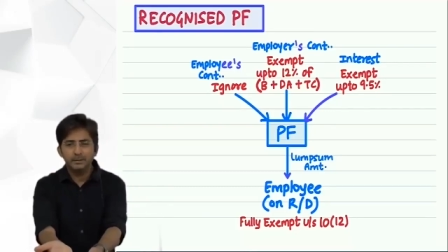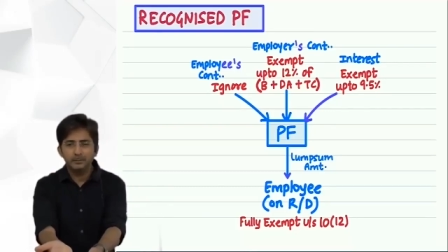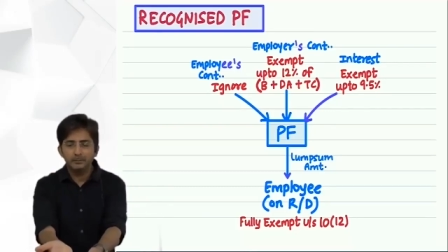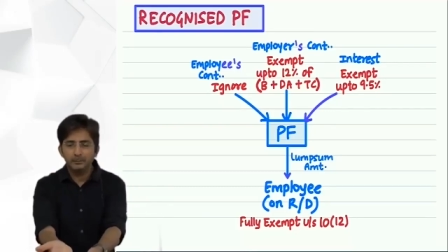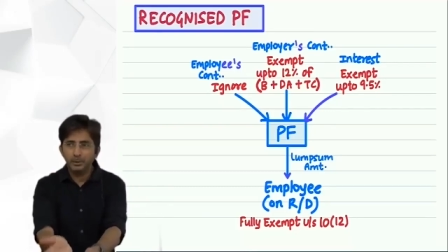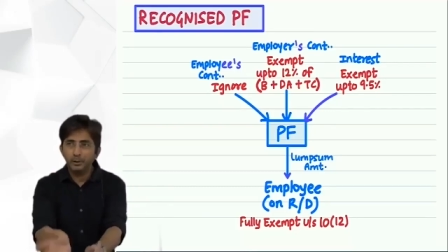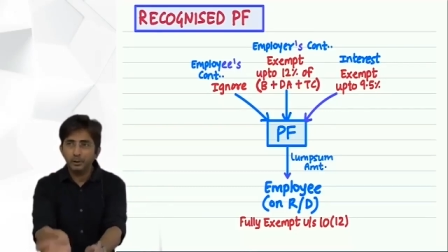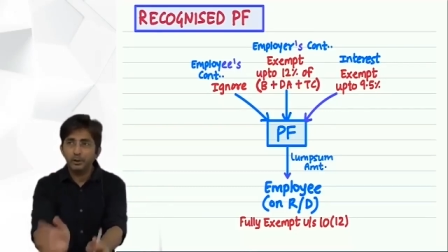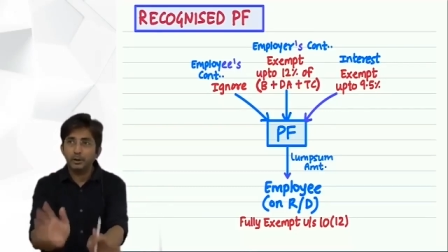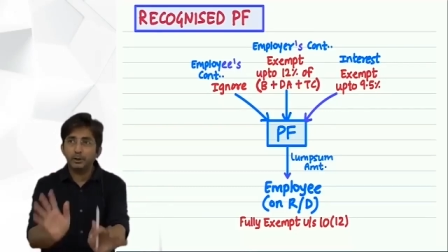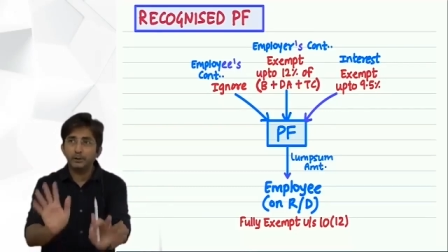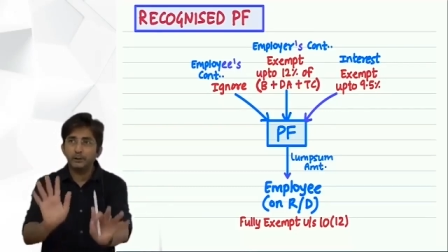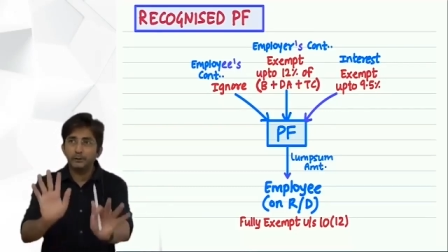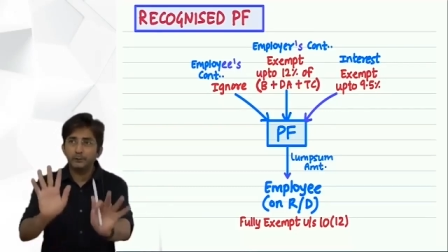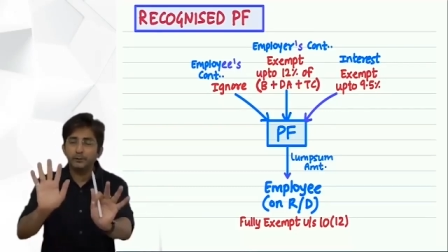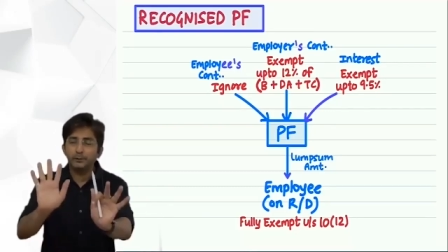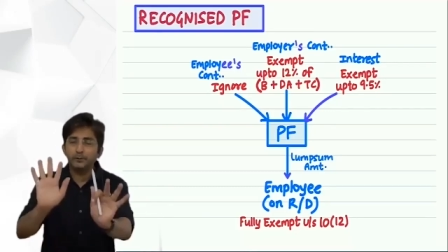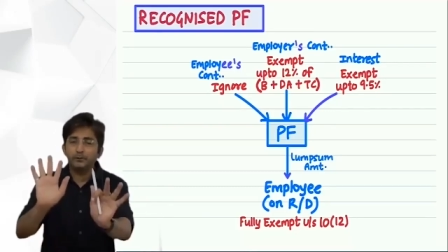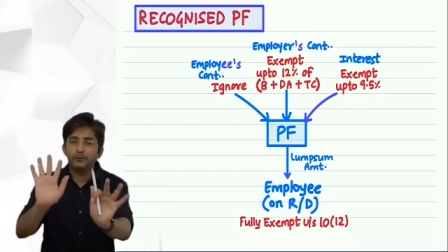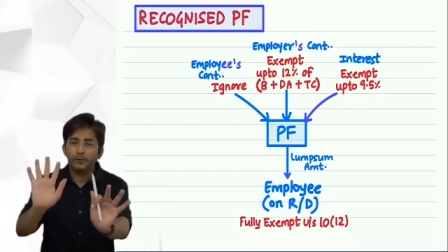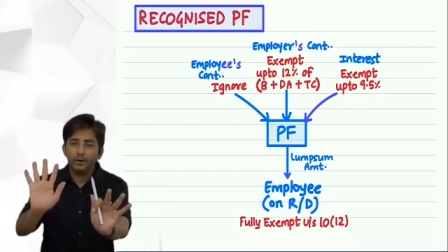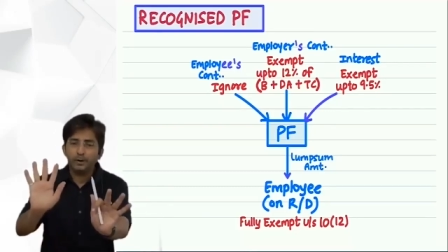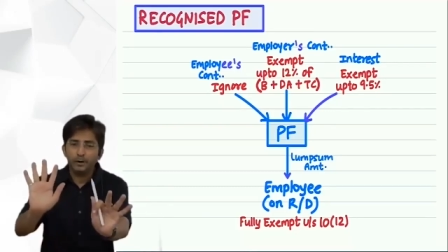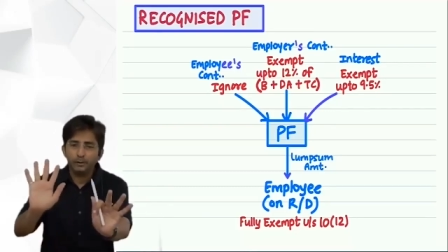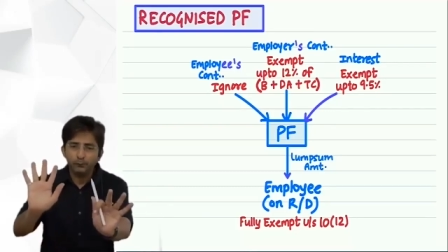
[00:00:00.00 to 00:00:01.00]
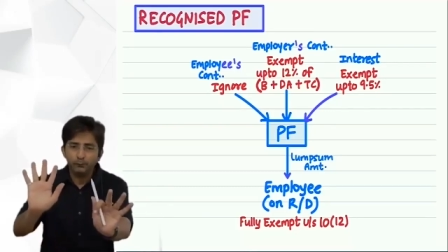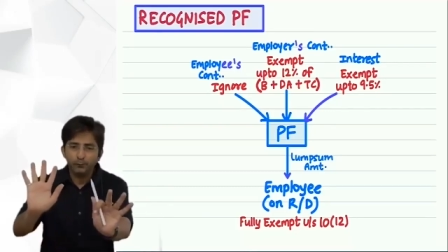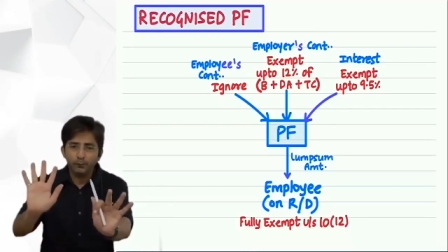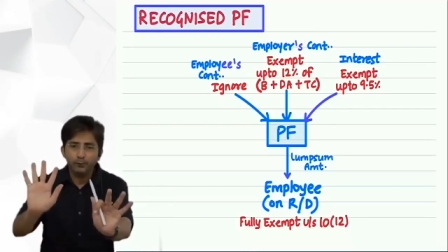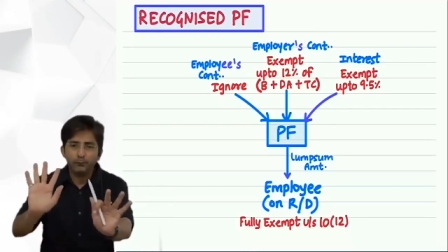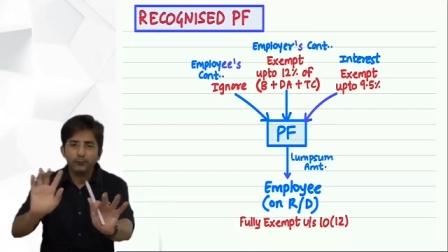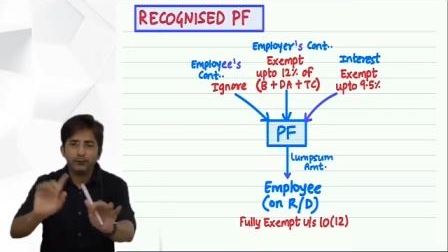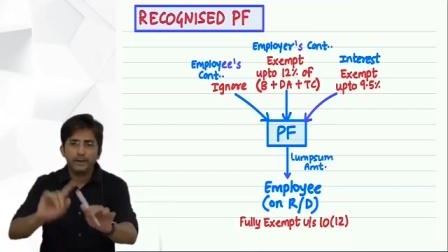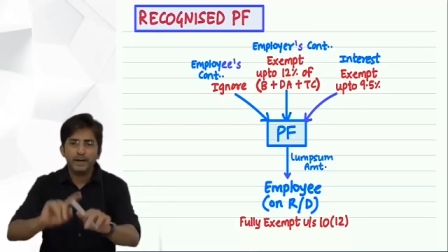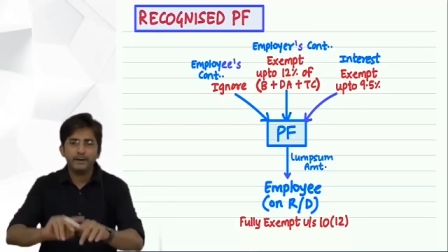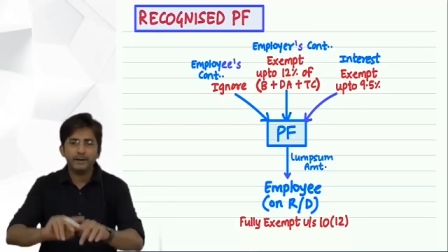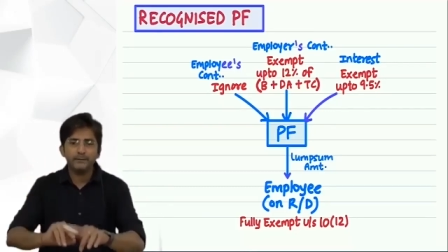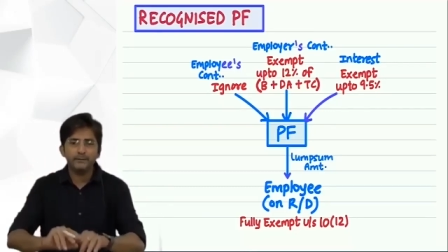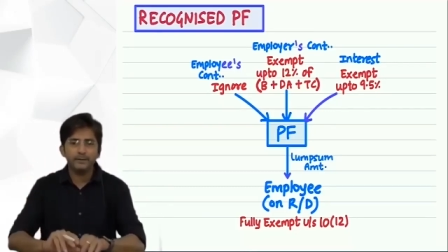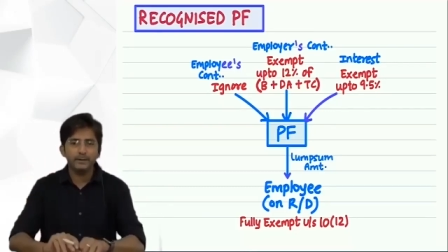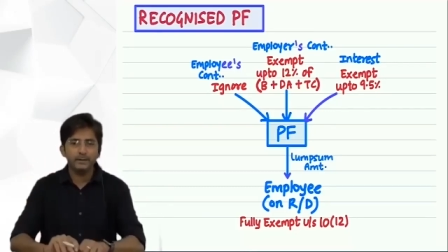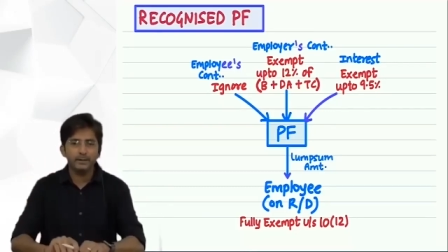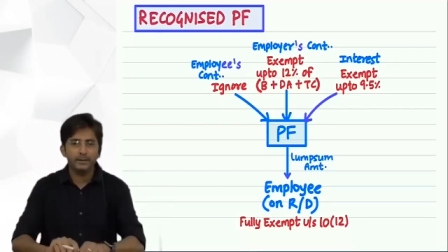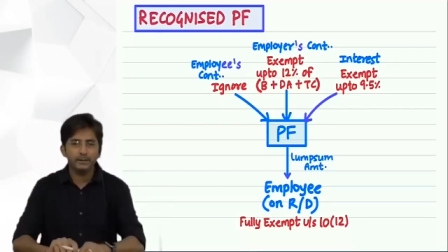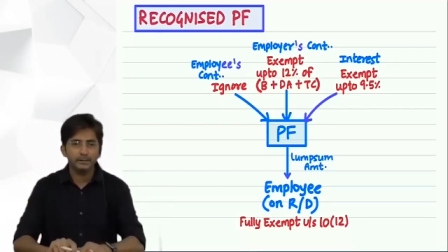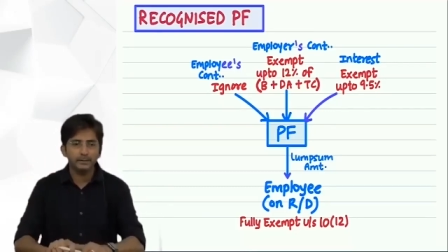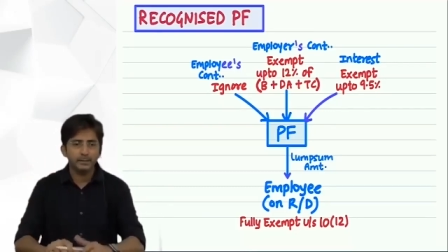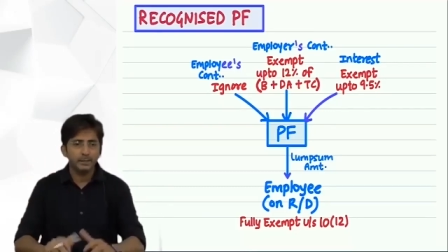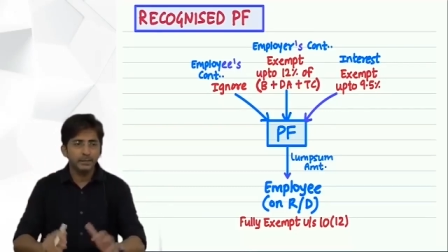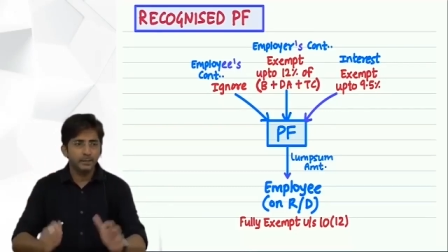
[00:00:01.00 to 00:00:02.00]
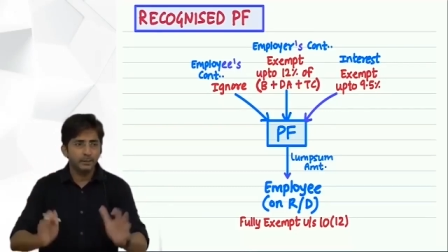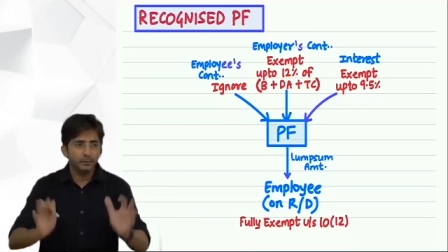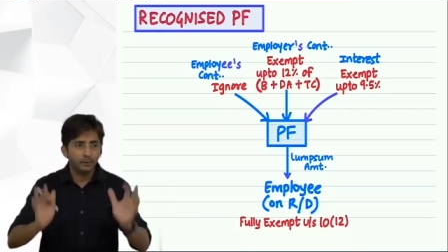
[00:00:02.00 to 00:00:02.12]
Because if you work for 5 years,